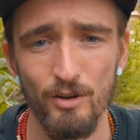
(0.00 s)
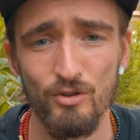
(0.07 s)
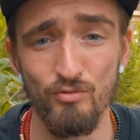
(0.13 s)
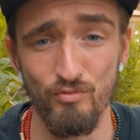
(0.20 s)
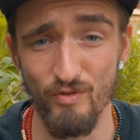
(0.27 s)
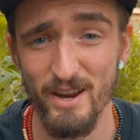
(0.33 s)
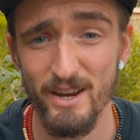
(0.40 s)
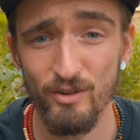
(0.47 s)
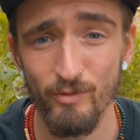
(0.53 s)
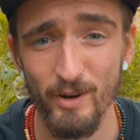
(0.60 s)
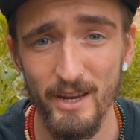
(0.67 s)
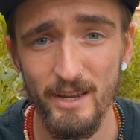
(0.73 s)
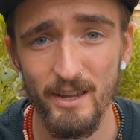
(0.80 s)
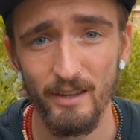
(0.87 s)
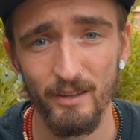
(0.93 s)

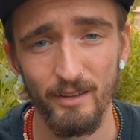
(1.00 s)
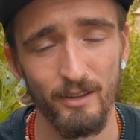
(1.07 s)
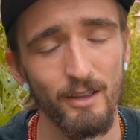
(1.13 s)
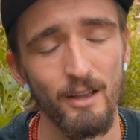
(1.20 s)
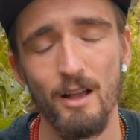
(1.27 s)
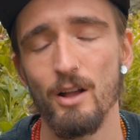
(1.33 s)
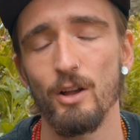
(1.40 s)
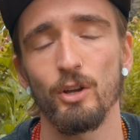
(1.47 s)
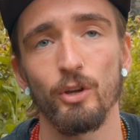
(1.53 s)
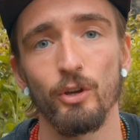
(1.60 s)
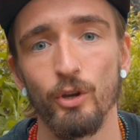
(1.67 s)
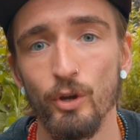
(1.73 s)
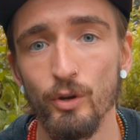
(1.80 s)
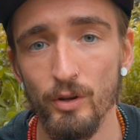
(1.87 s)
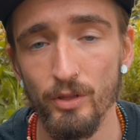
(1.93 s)
greenery.
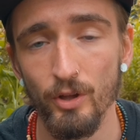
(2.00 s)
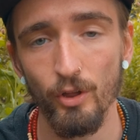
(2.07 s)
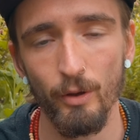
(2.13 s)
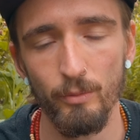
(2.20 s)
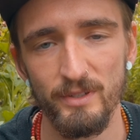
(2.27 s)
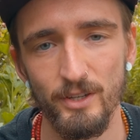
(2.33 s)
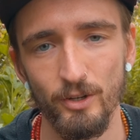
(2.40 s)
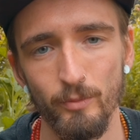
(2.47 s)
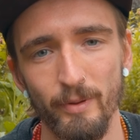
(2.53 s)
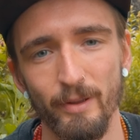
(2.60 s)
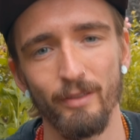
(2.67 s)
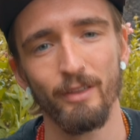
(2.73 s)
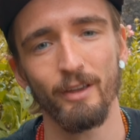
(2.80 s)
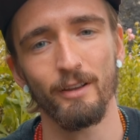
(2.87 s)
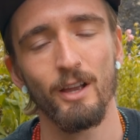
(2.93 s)
Who'd have thought that was going to
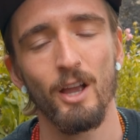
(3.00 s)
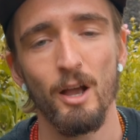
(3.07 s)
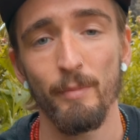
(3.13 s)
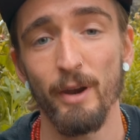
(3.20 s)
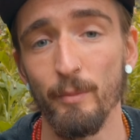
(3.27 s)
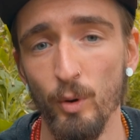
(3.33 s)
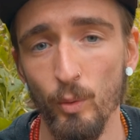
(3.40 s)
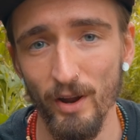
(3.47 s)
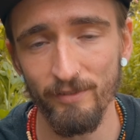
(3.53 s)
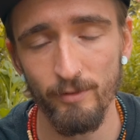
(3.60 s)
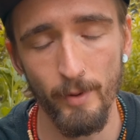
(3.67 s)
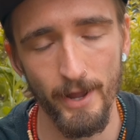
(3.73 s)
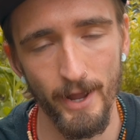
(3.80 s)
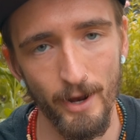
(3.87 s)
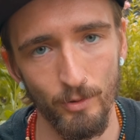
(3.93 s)
be a thing? But I'm away from
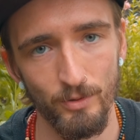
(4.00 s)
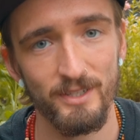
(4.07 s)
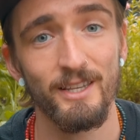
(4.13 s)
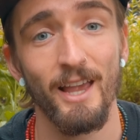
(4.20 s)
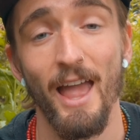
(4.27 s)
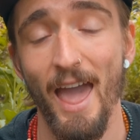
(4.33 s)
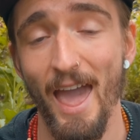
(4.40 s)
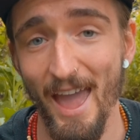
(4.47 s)
my house.